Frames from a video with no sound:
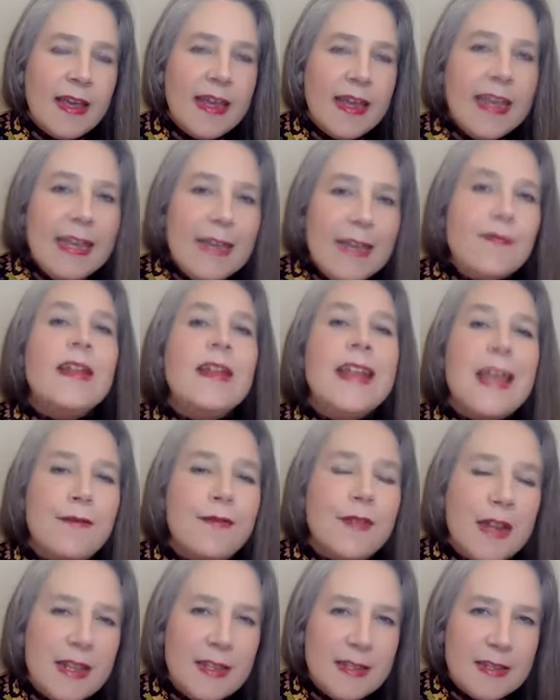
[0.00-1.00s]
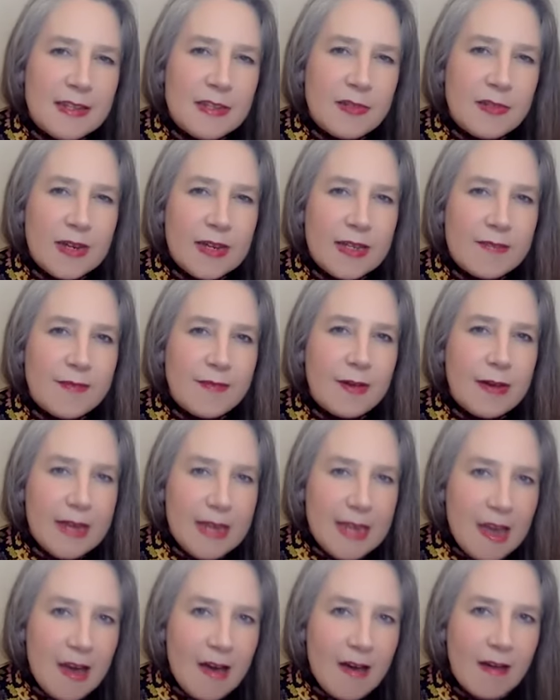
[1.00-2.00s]
even if an industry is very
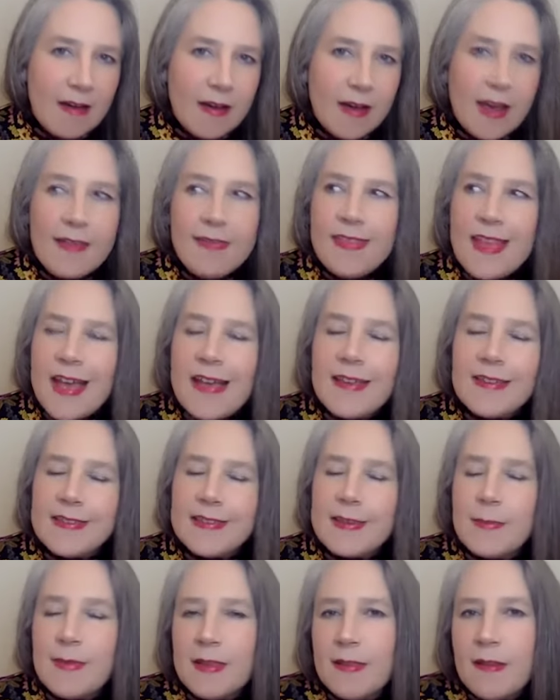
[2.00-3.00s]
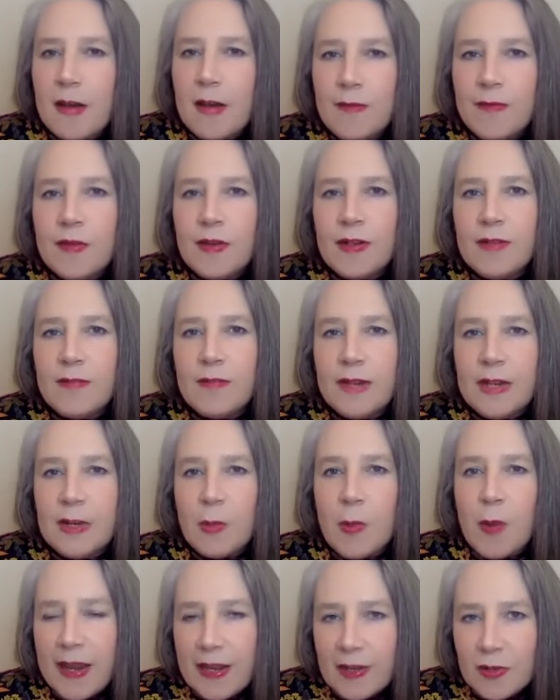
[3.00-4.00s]
young. And that's something that I find really
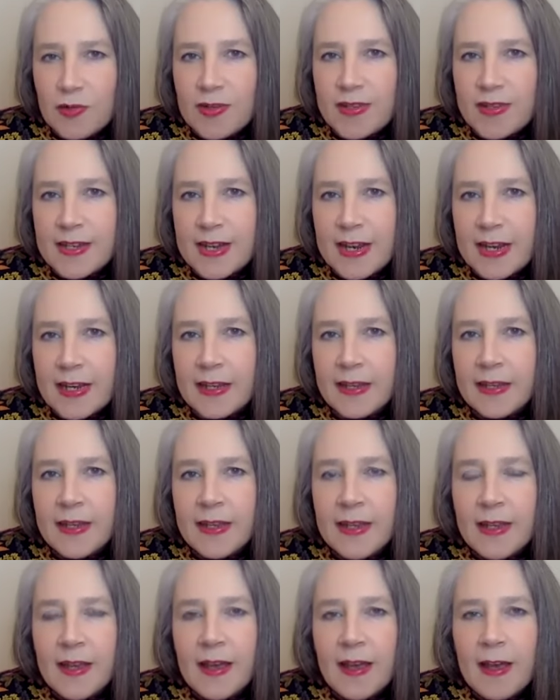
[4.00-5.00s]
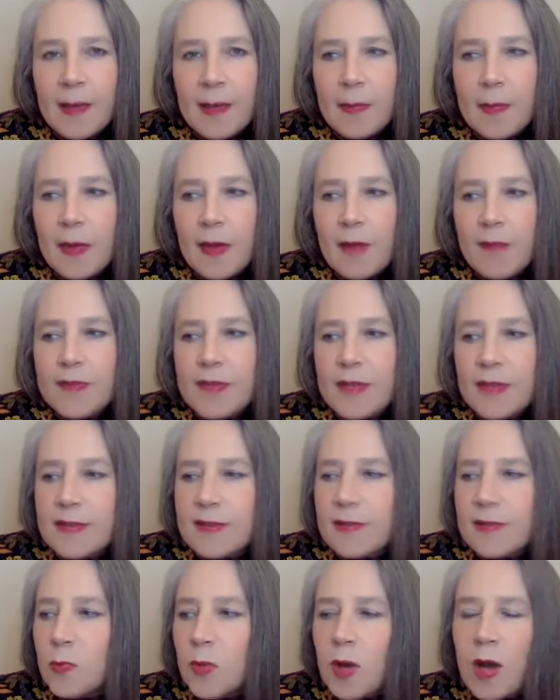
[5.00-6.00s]
quite interesting. I've done
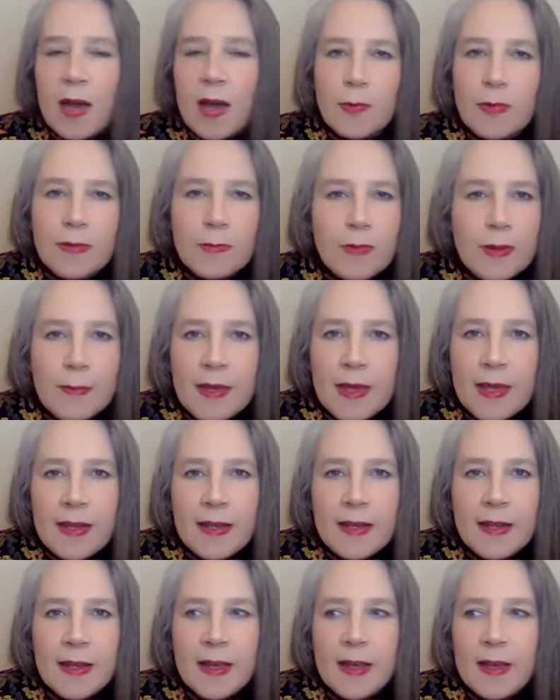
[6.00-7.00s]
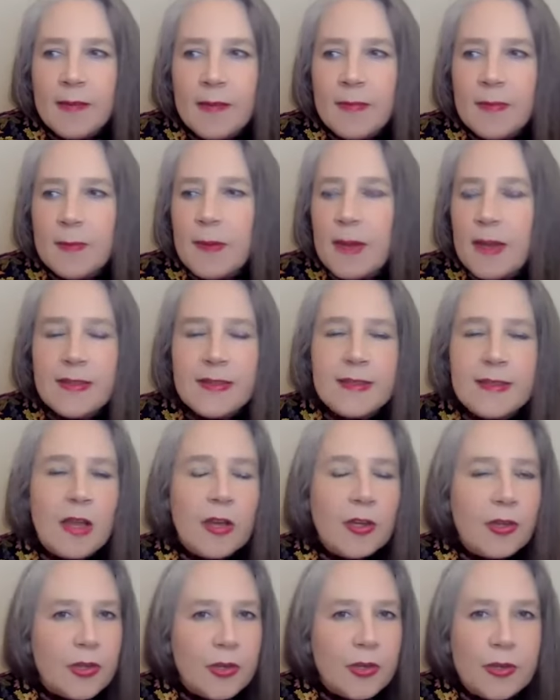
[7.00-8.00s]
some work with women in places
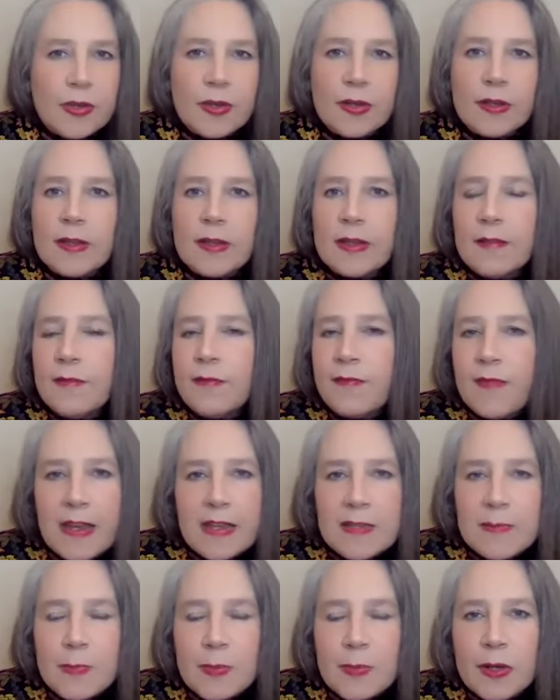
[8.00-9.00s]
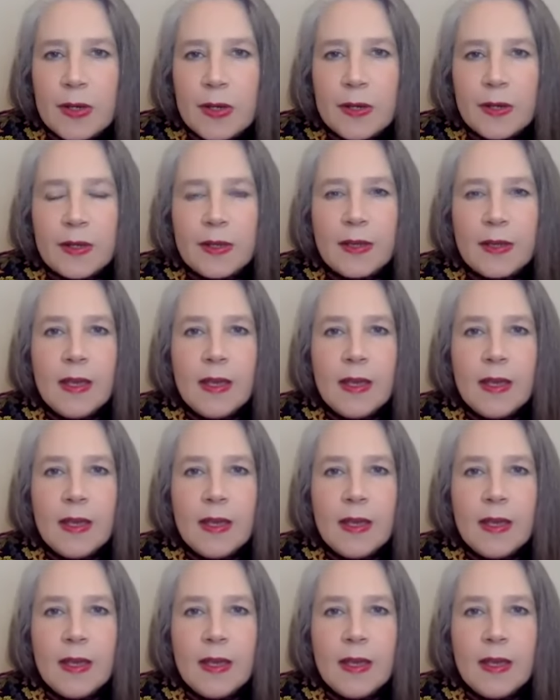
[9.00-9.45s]
like Google and Facebook,